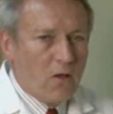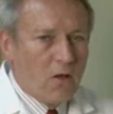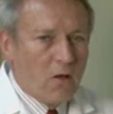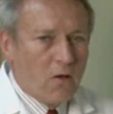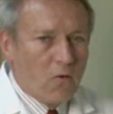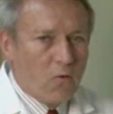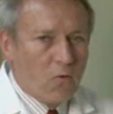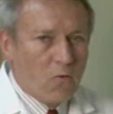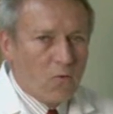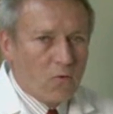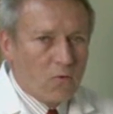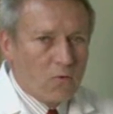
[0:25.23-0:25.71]

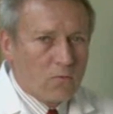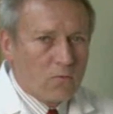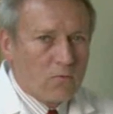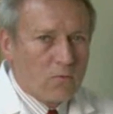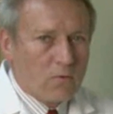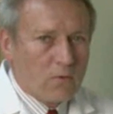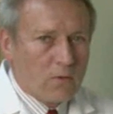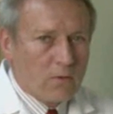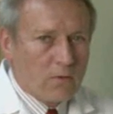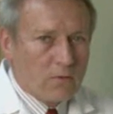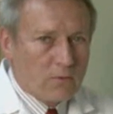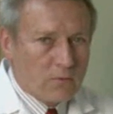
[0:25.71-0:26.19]
or
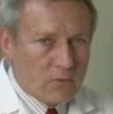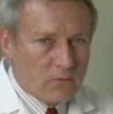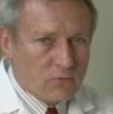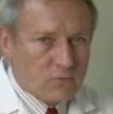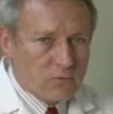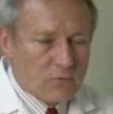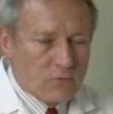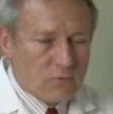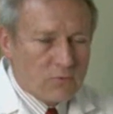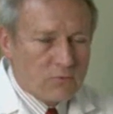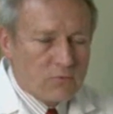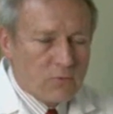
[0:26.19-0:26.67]

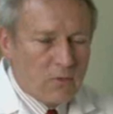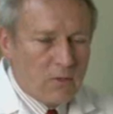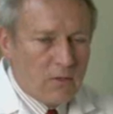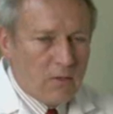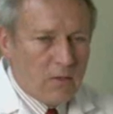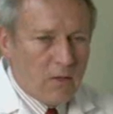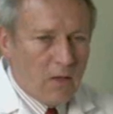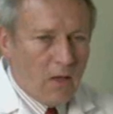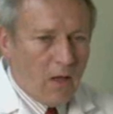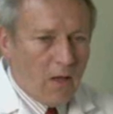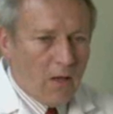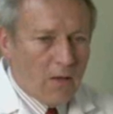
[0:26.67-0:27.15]
dizziness,
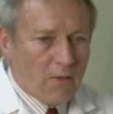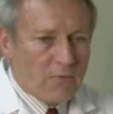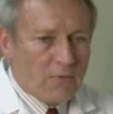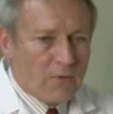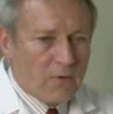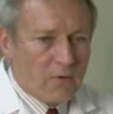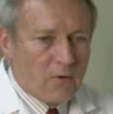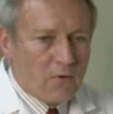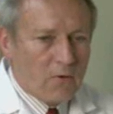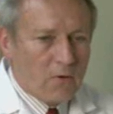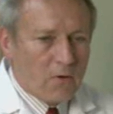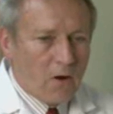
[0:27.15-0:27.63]

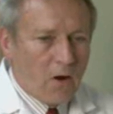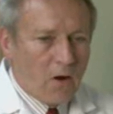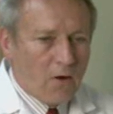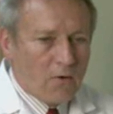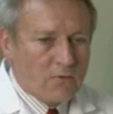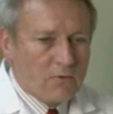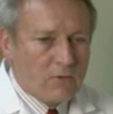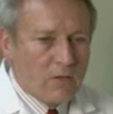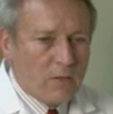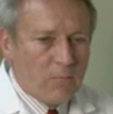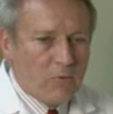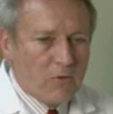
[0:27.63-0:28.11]
there
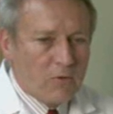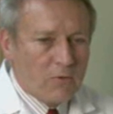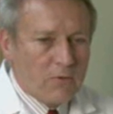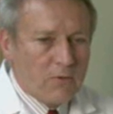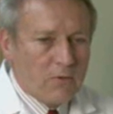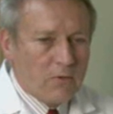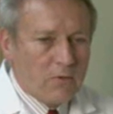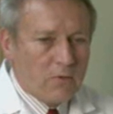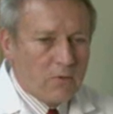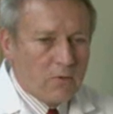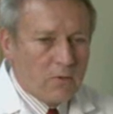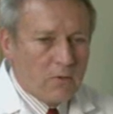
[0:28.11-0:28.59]
are
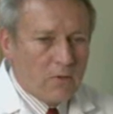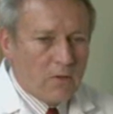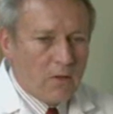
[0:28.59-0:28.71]
typically